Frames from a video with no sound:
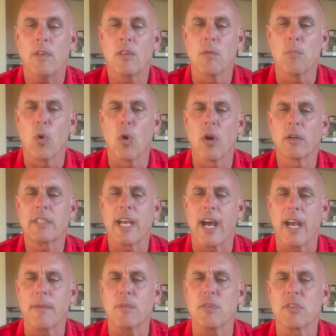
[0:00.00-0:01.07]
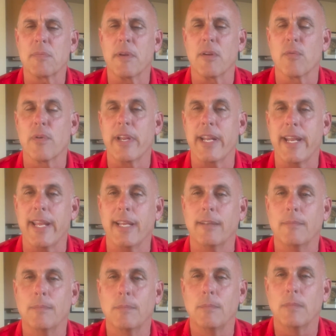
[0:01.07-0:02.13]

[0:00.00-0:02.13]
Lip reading: The more time you spend reading,